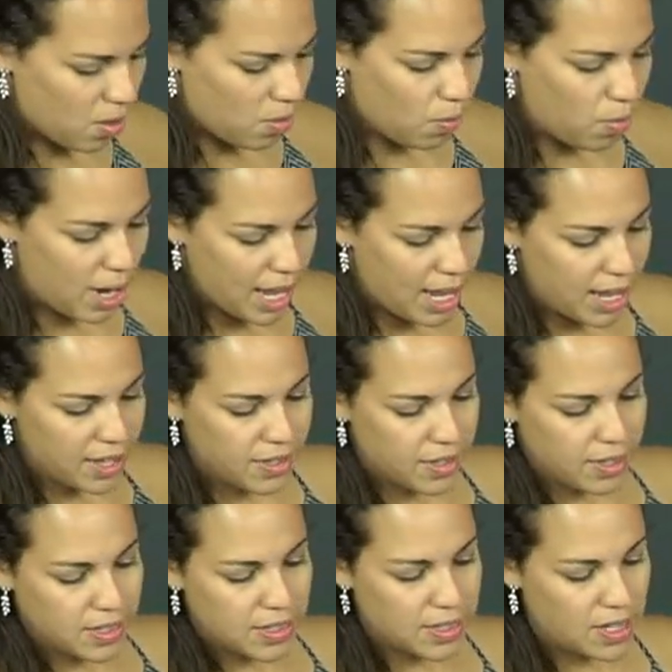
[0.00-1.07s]
with
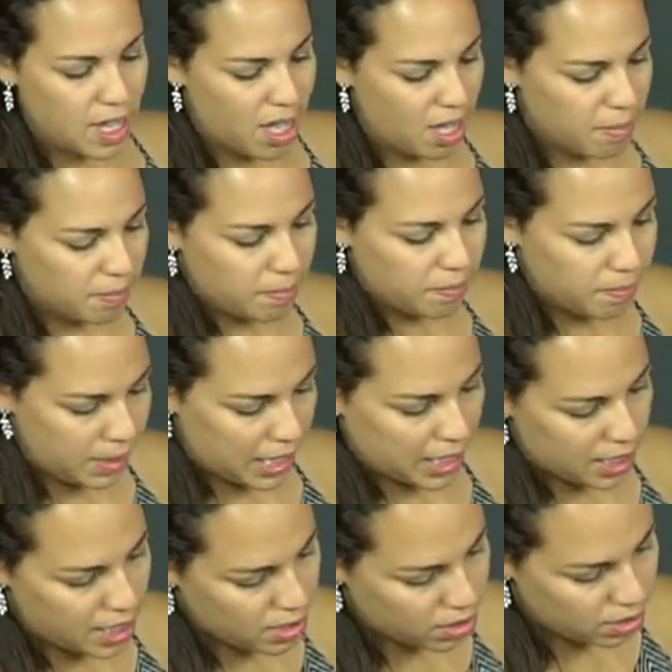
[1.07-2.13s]
some, like
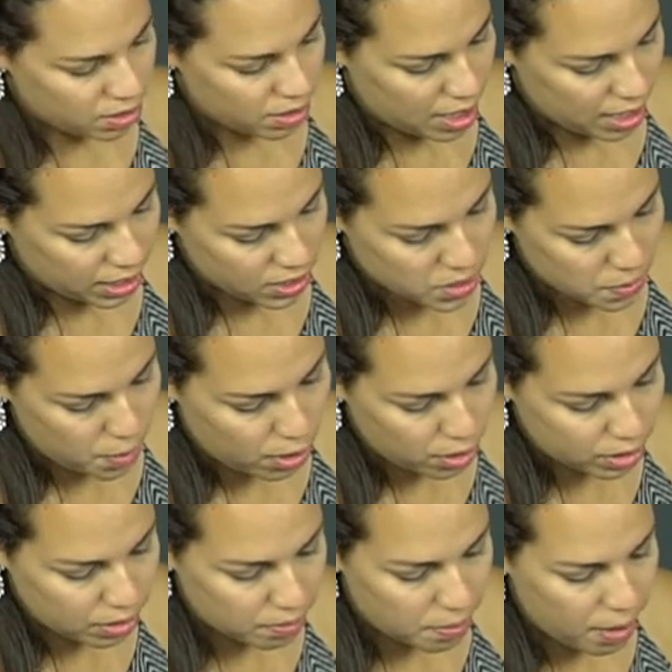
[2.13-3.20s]
another, like a
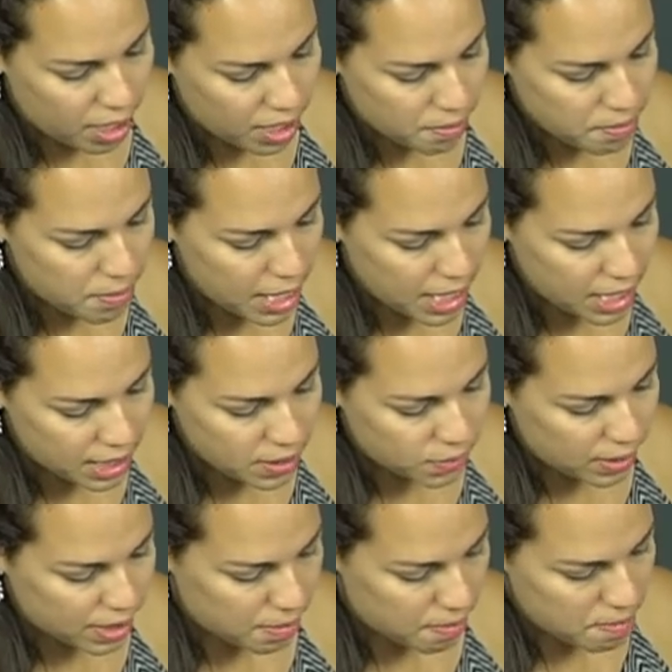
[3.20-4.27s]
smaller compartment
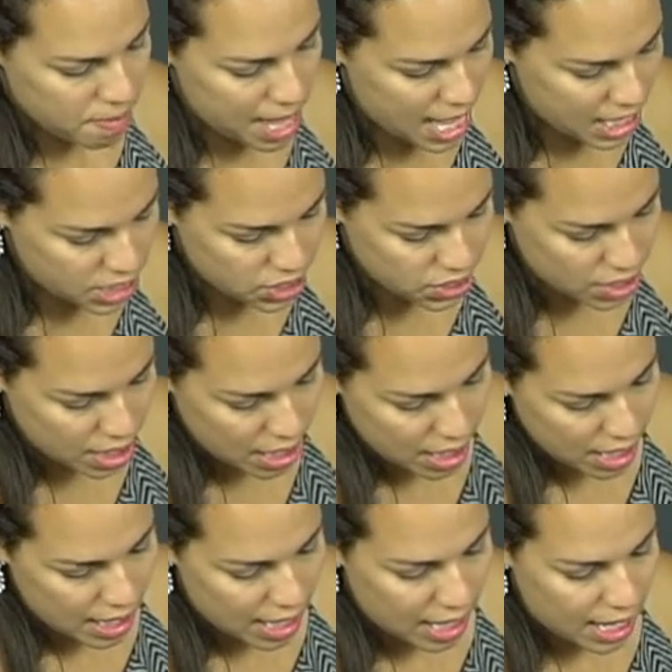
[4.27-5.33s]
with a mesh.
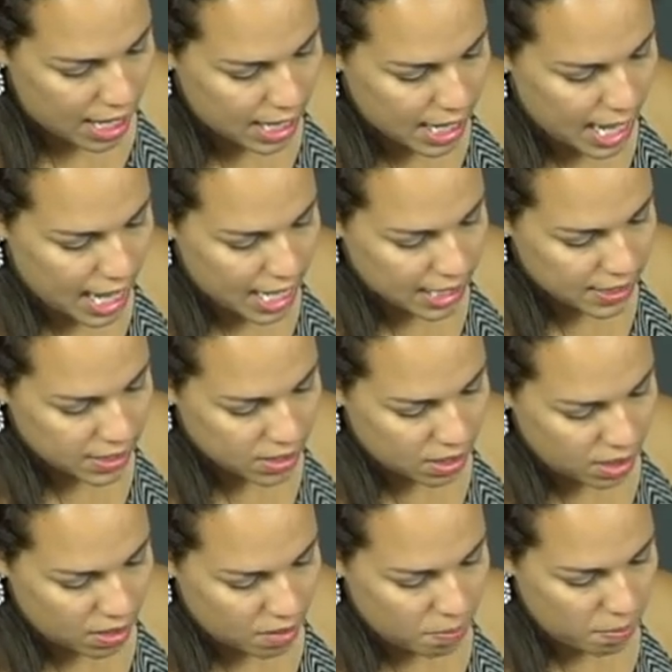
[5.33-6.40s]
And it has
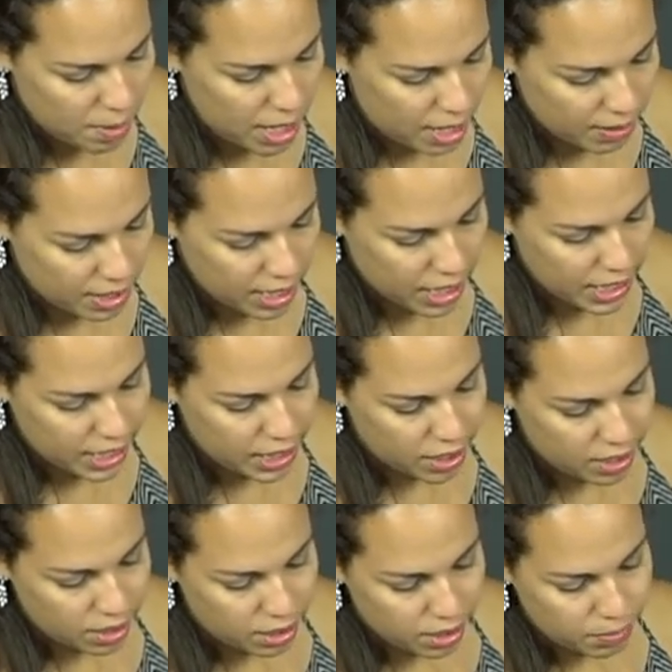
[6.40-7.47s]
some area
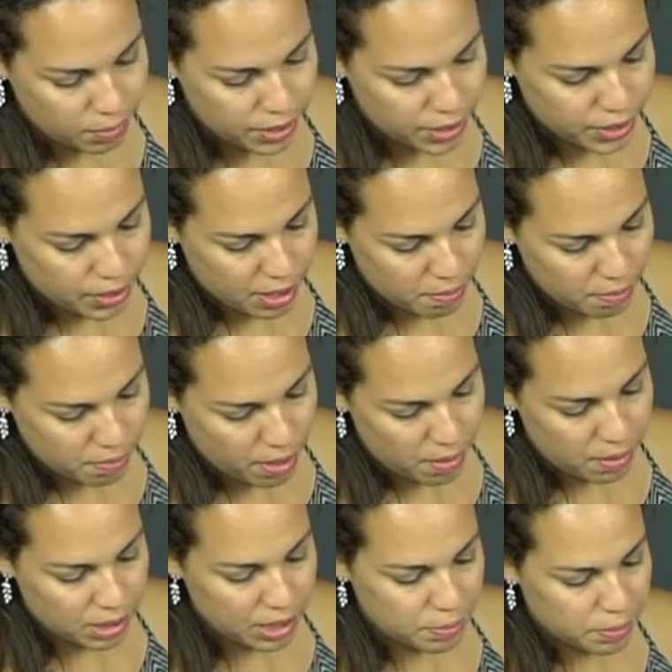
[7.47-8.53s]
here where you can
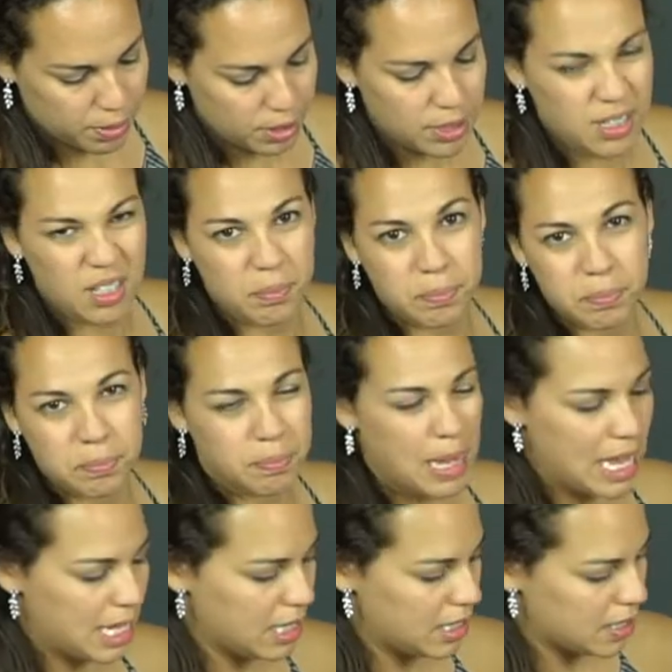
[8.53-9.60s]
probably put some
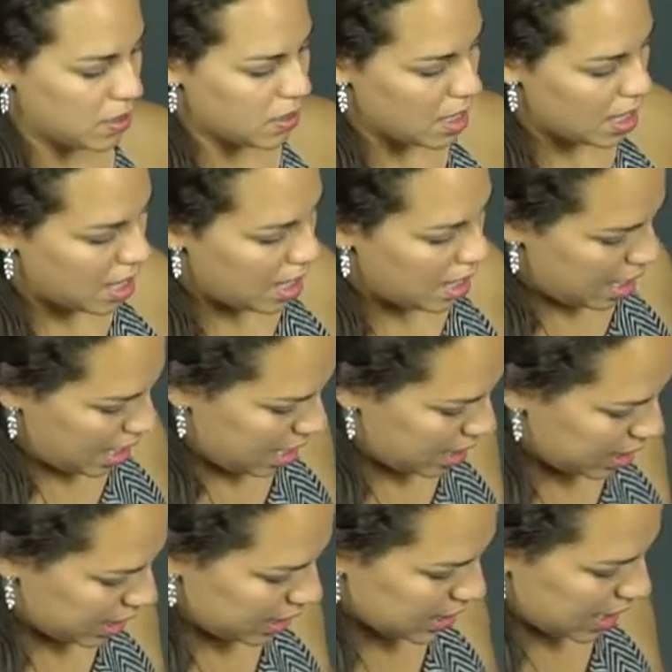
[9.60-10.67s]
pens
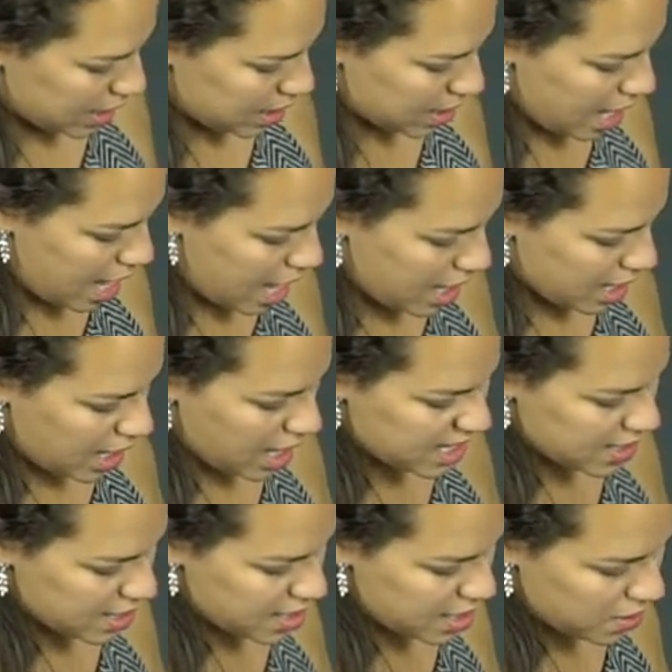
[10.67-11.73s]
and things like that. It
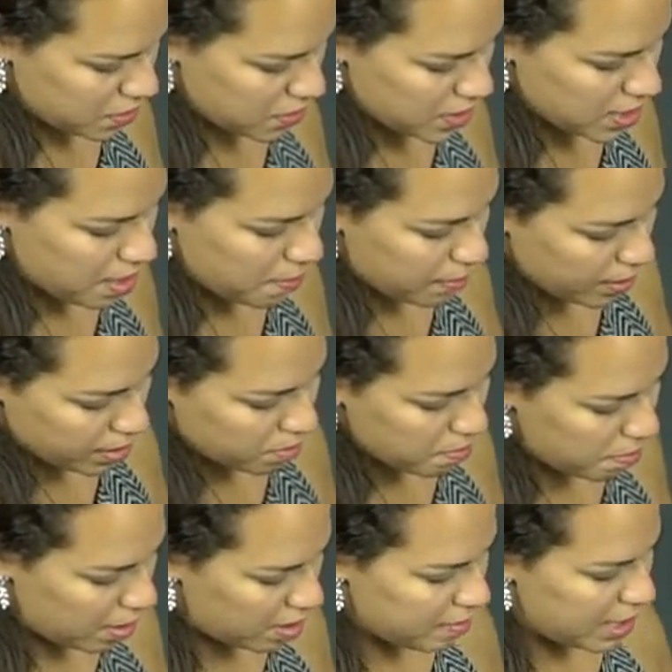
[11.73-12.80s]
has another zipper
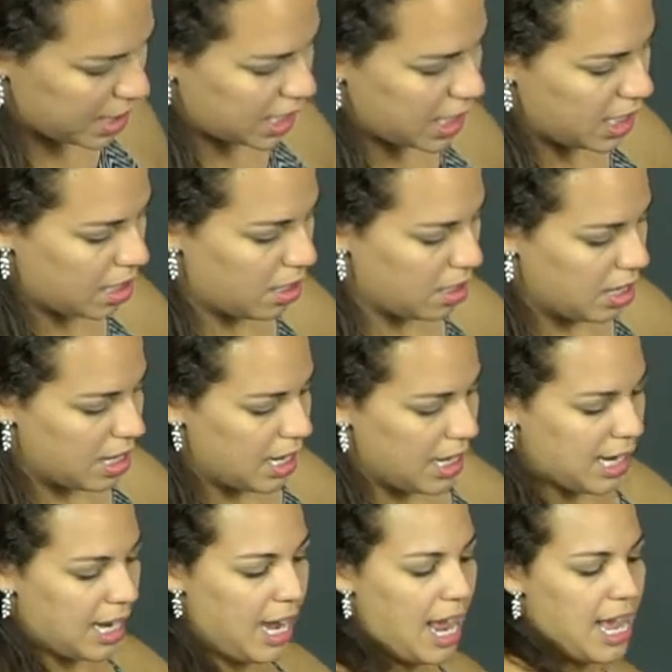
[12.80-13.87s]
compartment here.
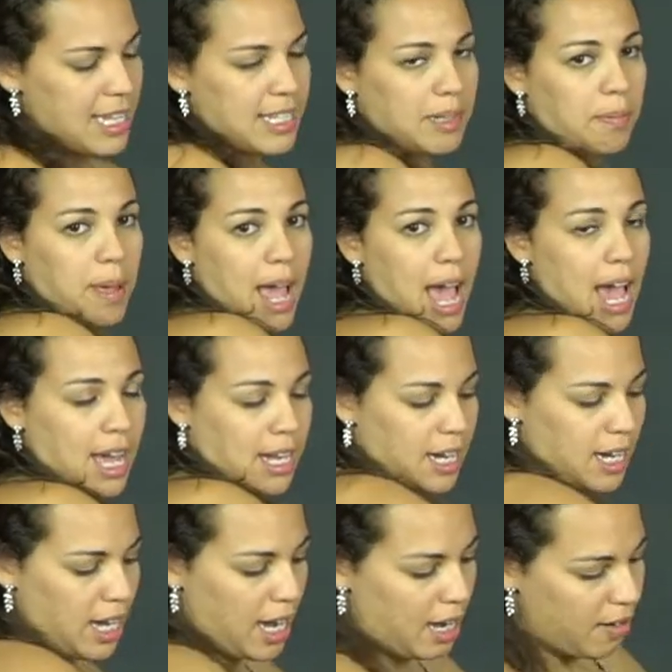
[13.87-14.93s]
It has a
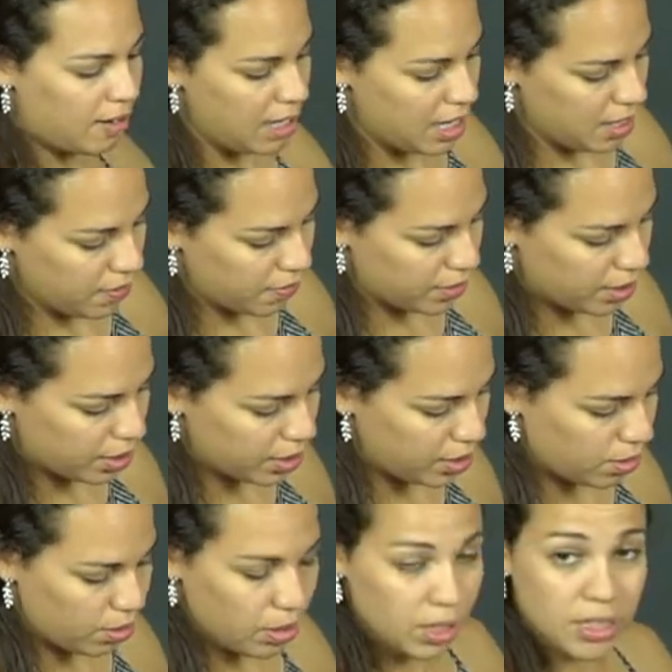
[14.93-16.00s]
padded area for
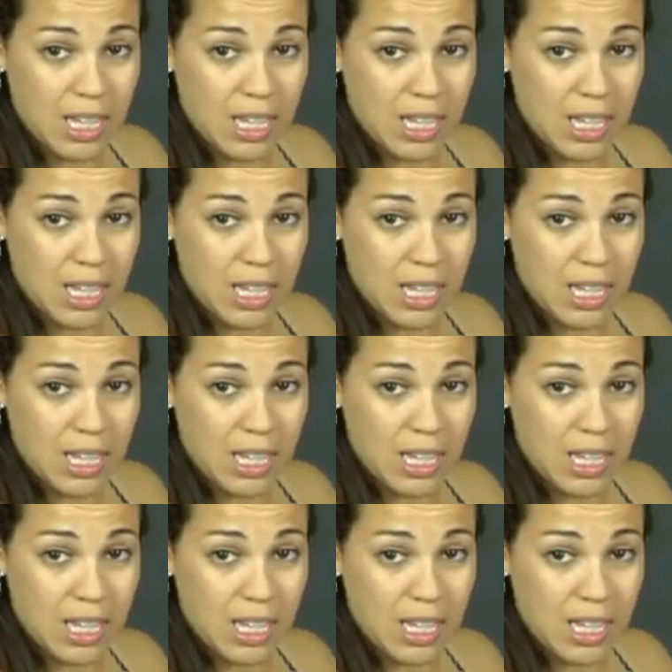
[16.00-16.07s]
your